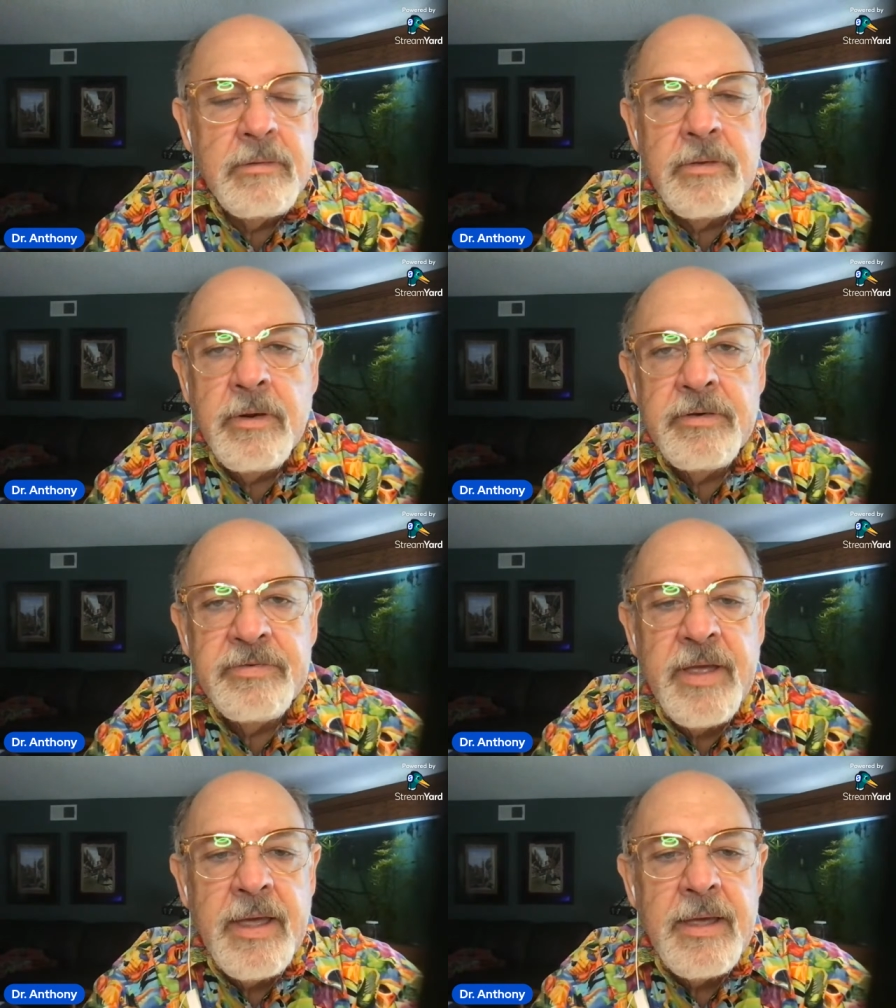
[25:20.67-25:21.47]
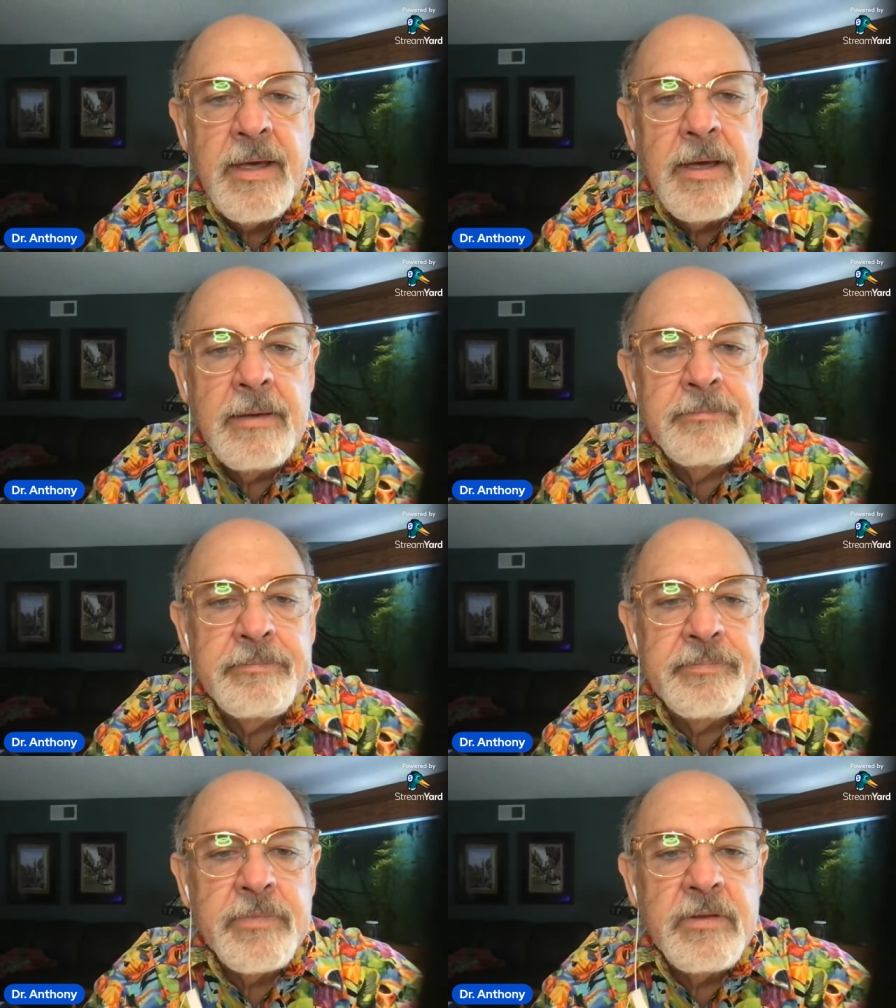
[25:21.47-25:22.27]
There's a
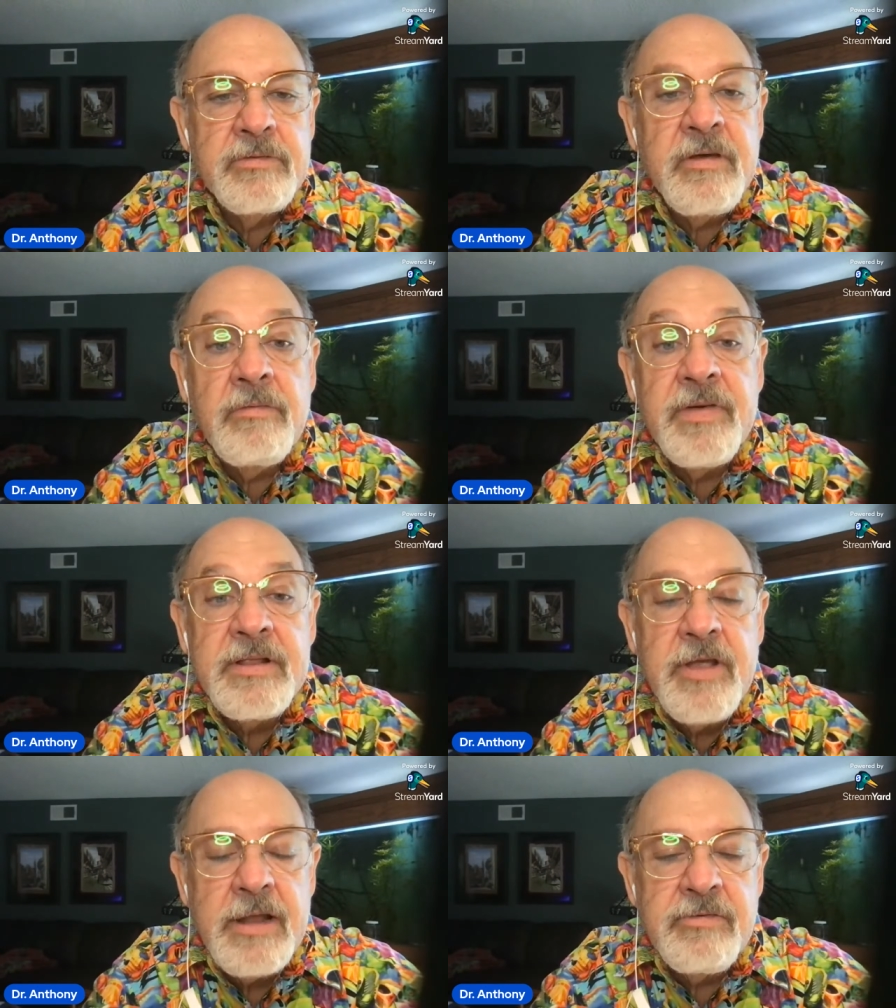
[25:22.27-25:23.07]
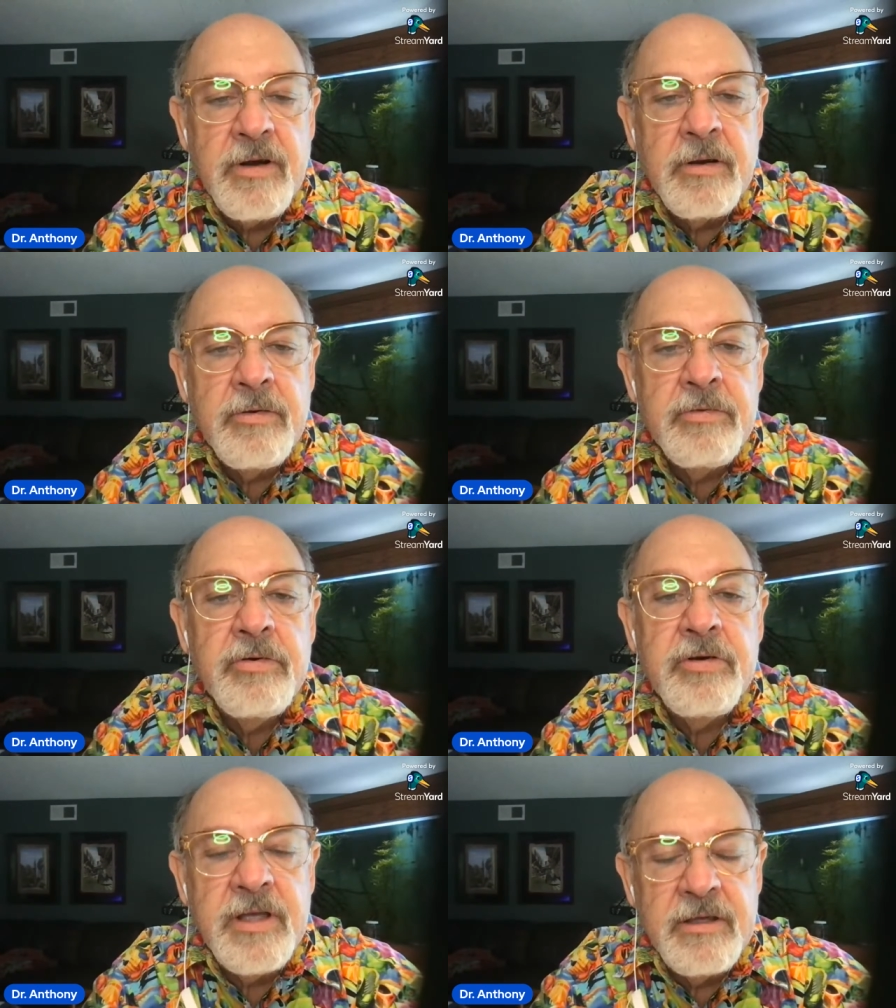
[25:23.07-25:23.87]
sailfin tetra,
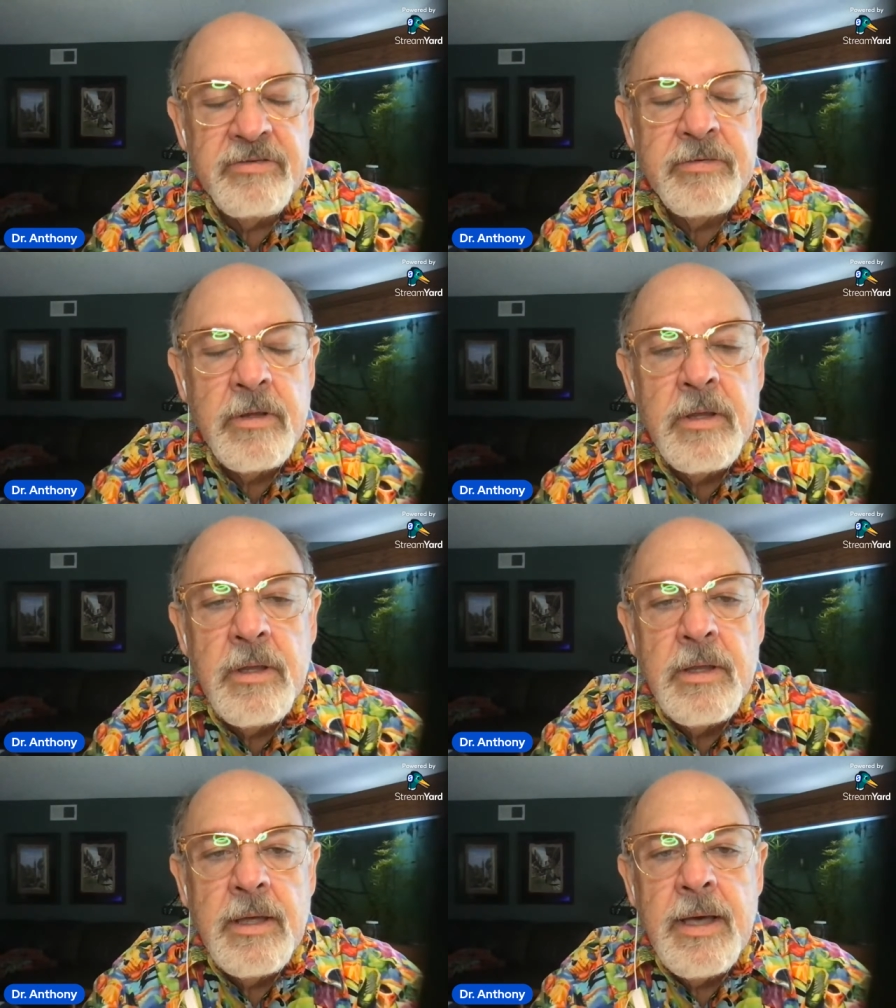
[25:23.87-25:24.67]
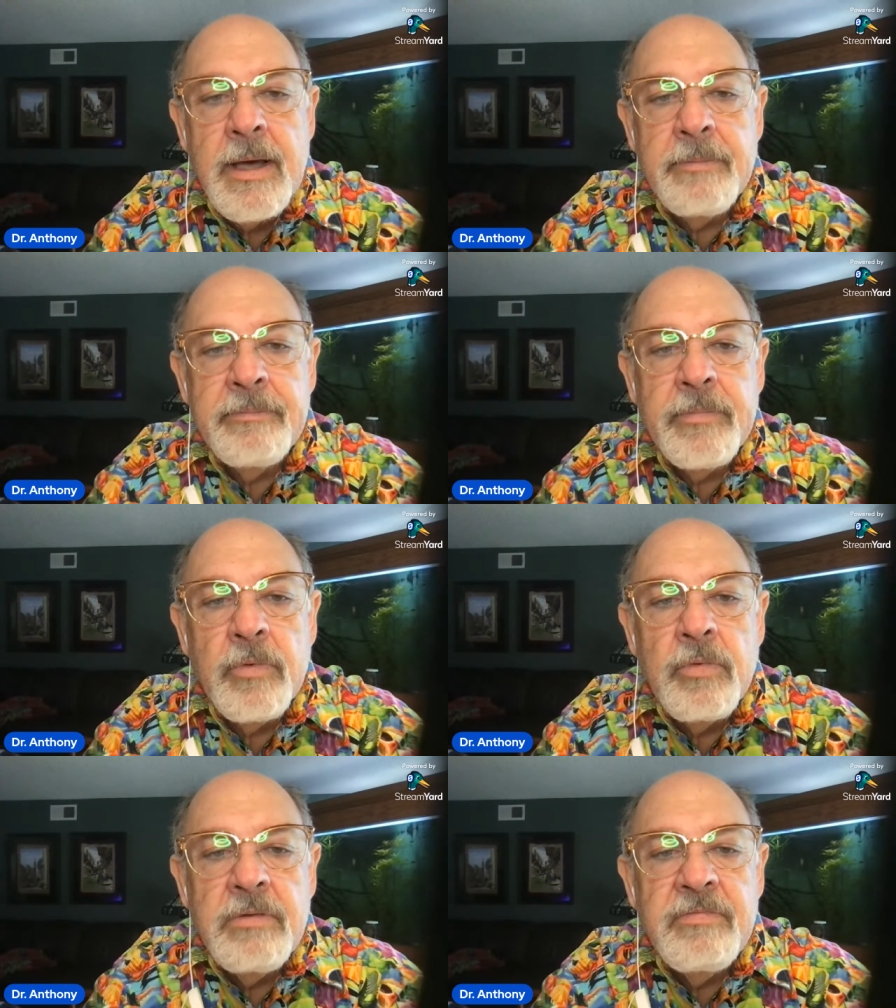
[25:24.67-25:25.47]
Carnucleus.
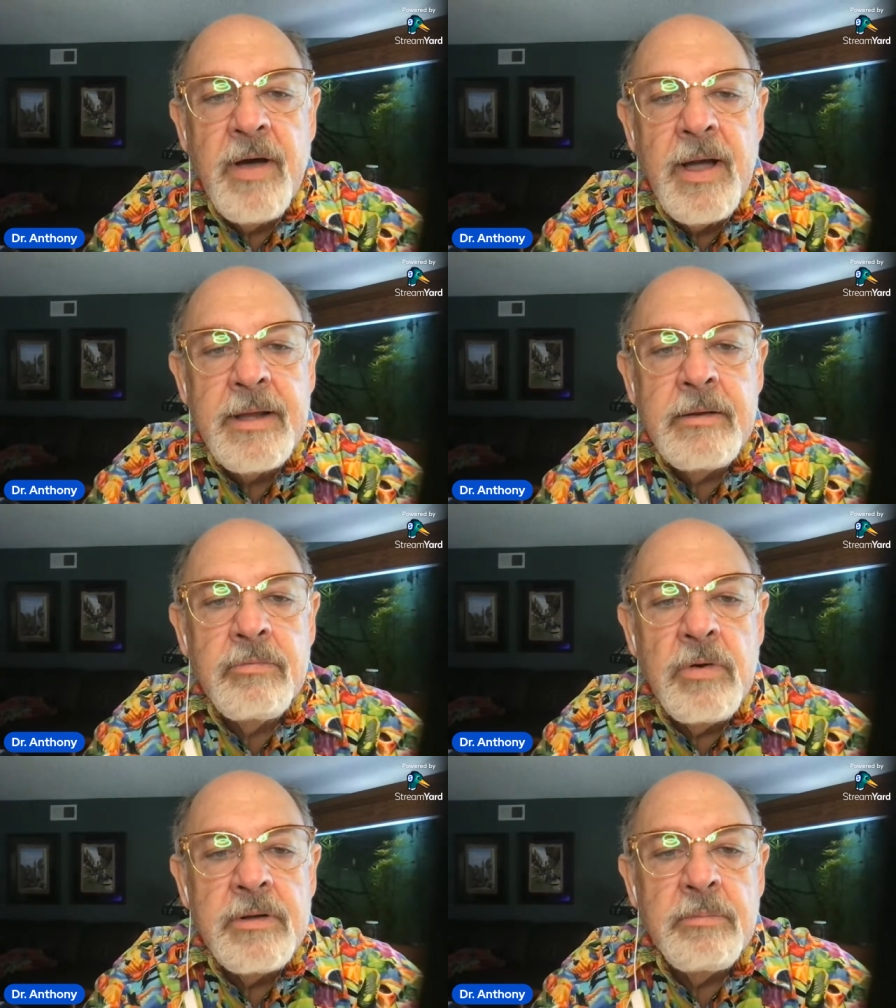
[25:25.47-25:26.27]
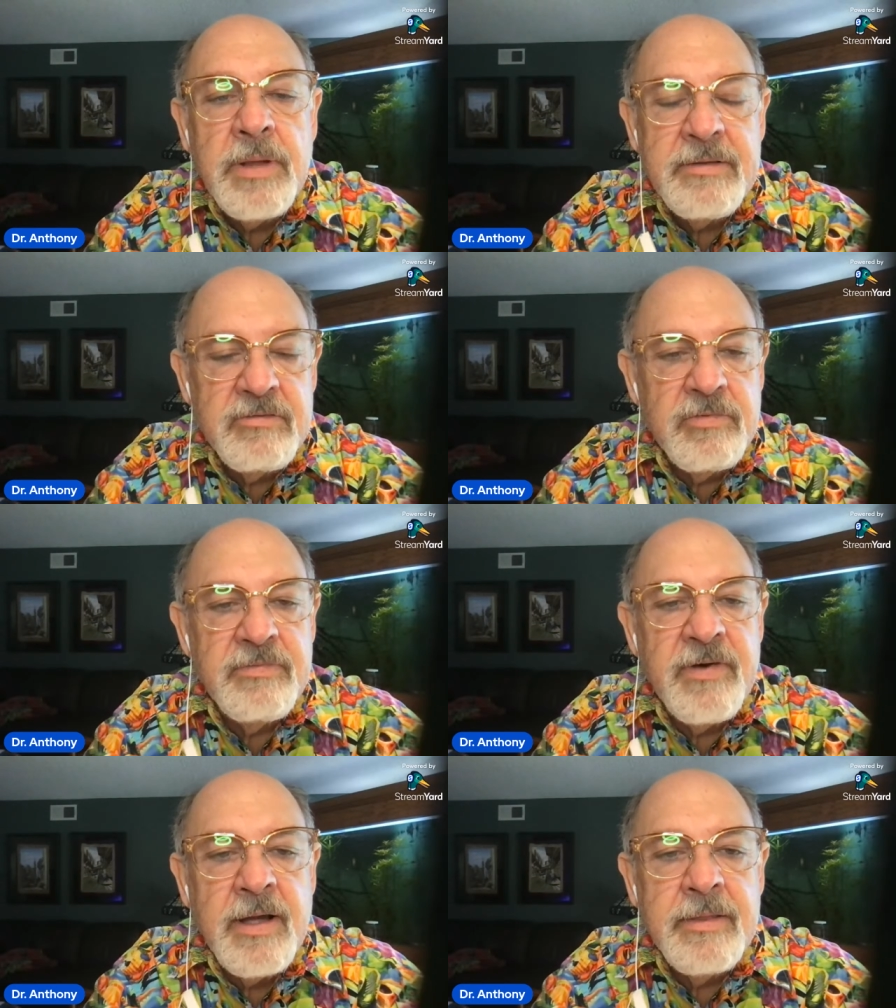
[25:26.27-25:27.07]
We find, one of the places we
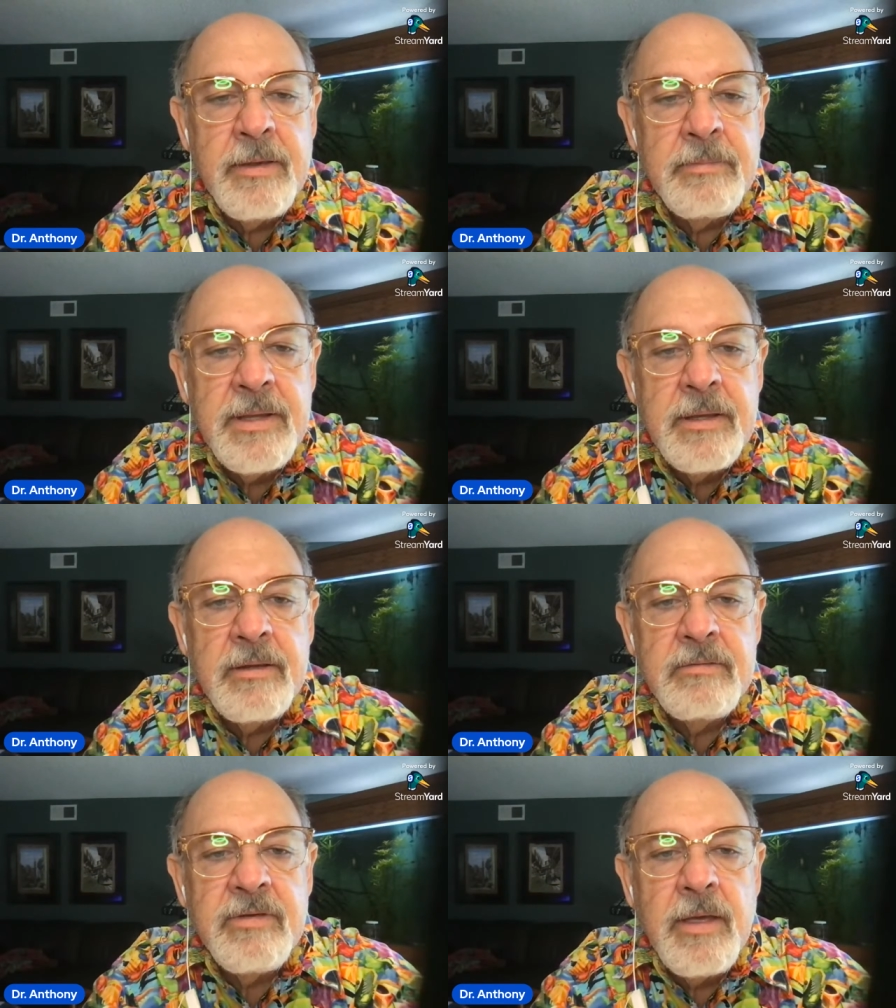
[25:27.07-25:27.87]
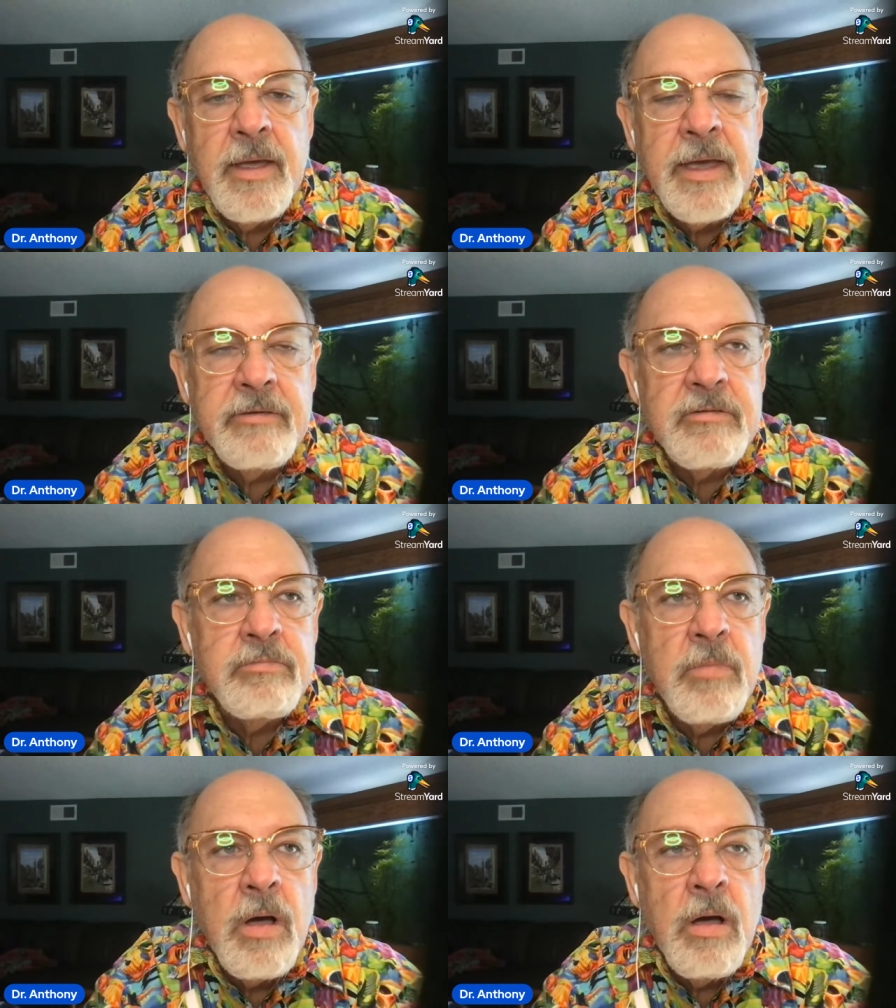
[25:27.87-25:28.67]
find them is a
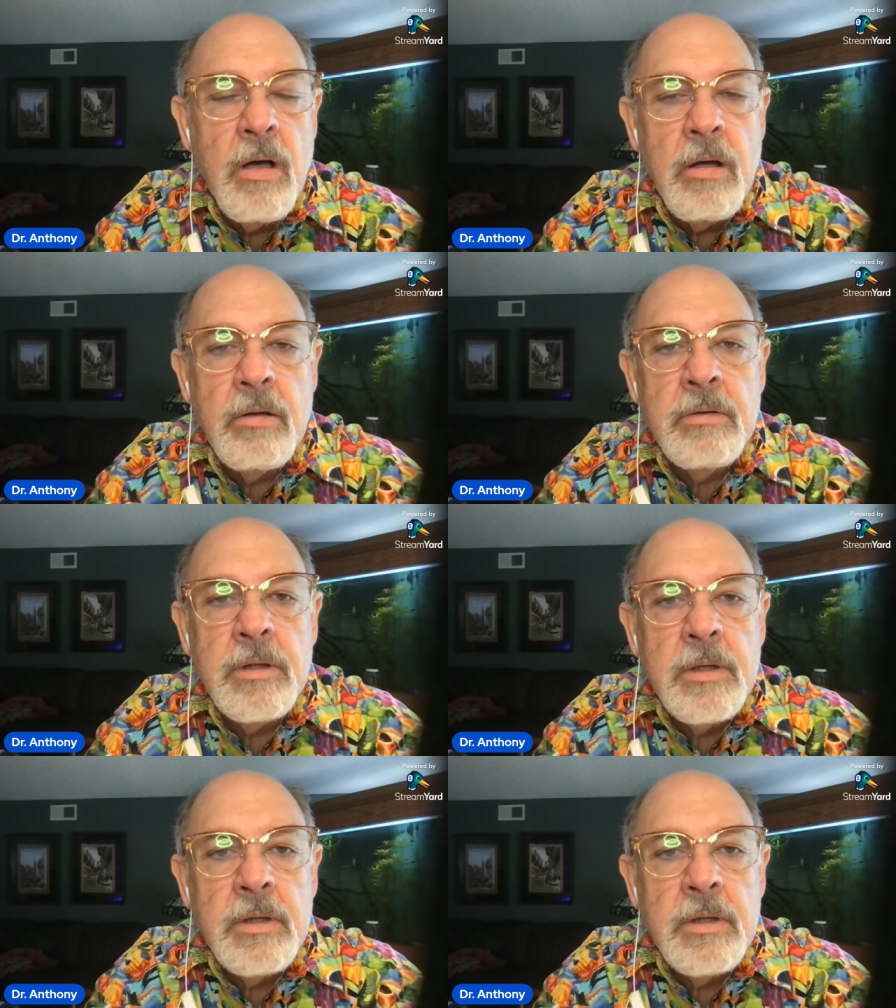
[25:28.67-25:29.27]
small